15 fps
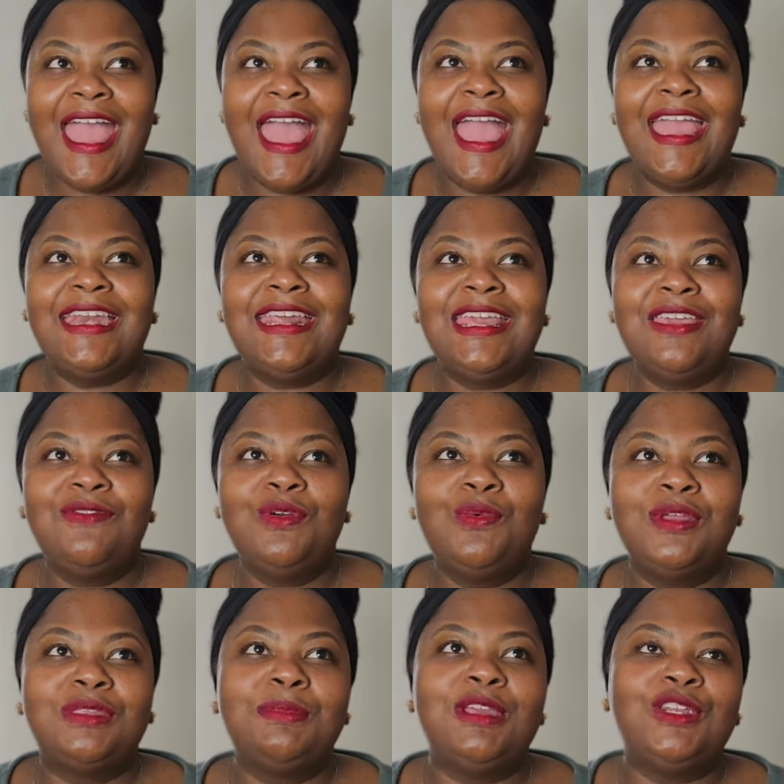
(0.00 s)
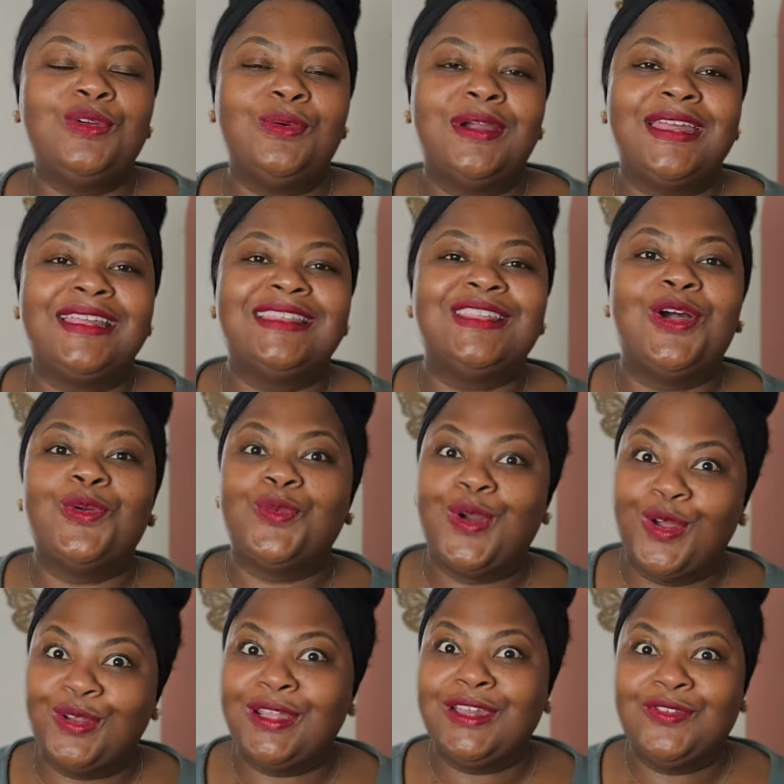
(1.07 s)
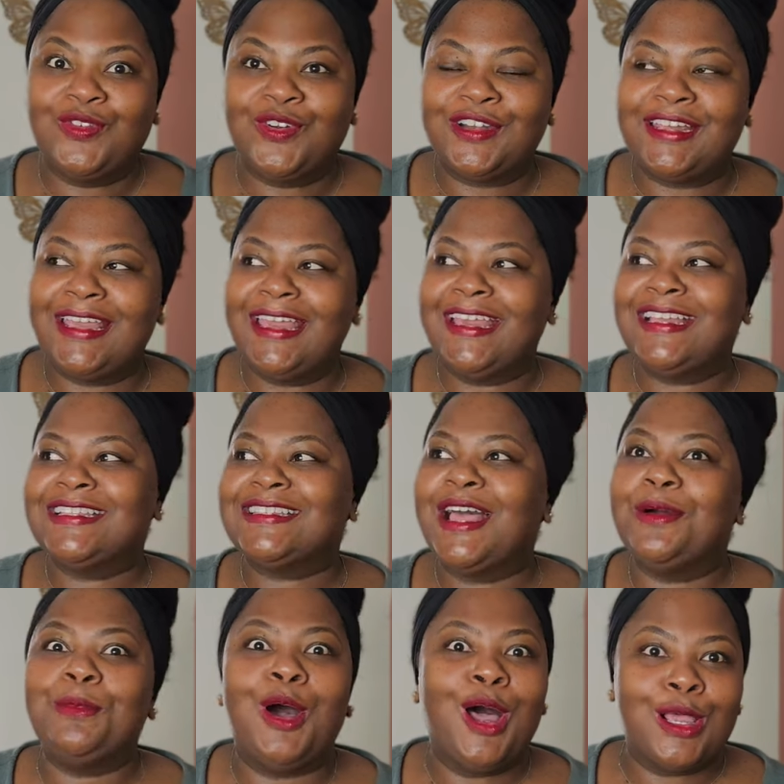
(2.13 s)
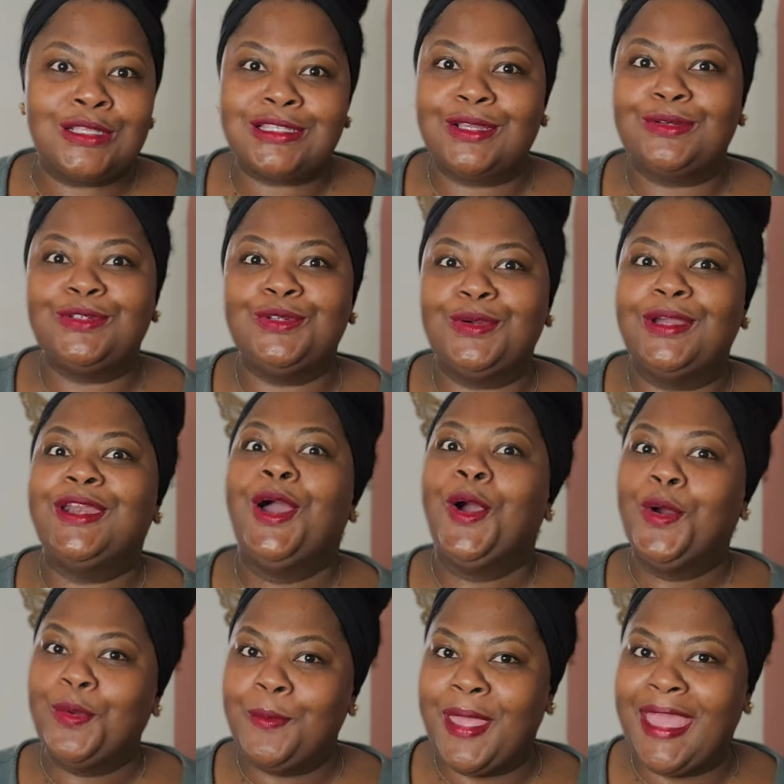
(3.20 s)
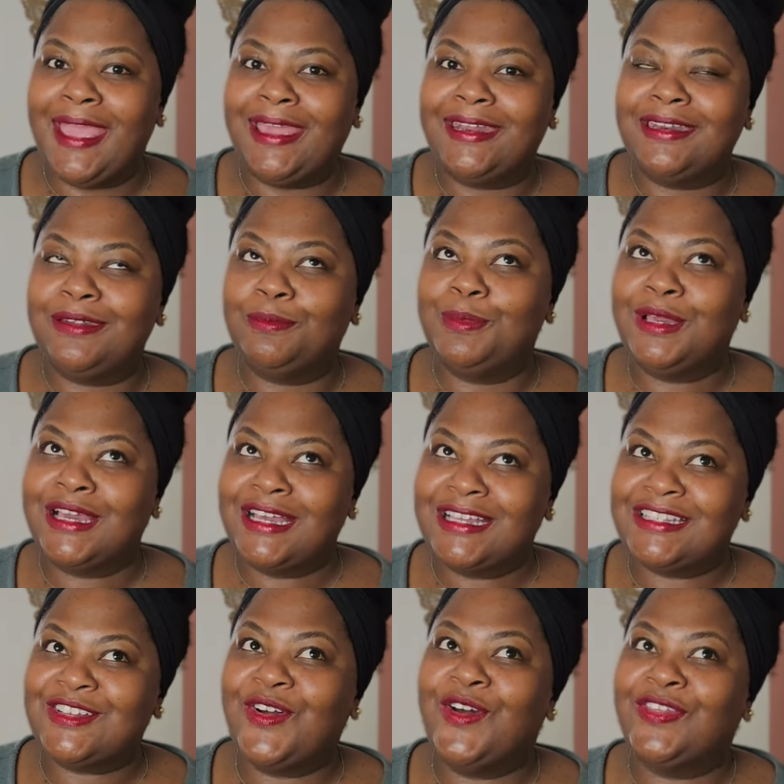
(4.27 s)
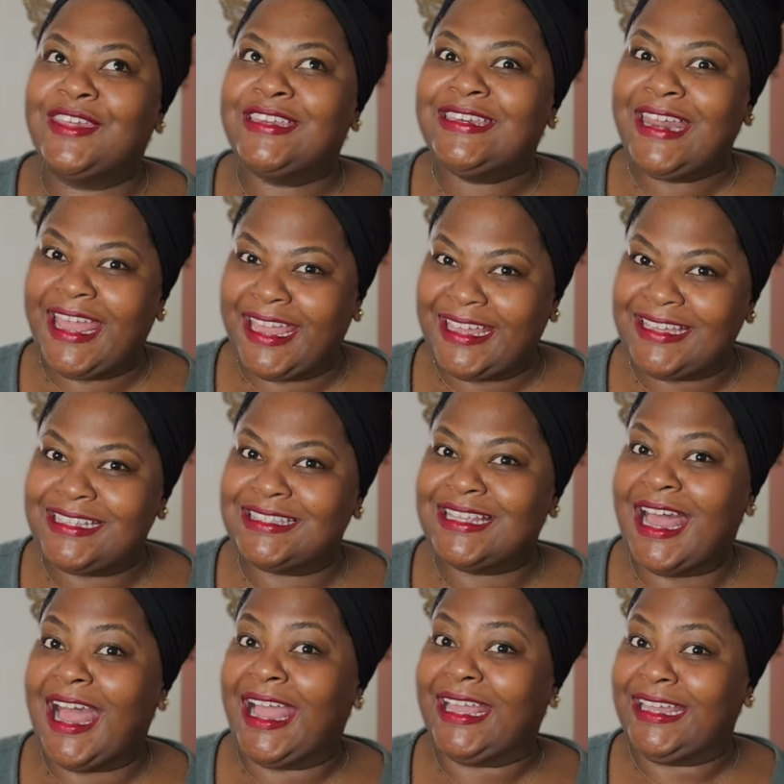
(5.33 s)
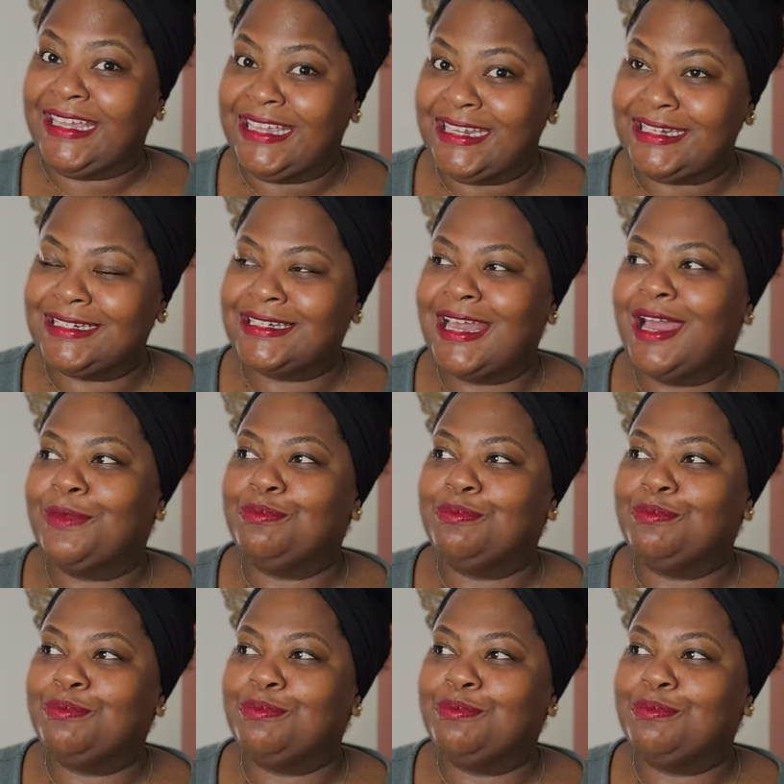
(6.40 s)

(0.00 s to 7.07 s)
And even with me doing the Rolling 48s, I'm also doing OMAD because on the days I eat, I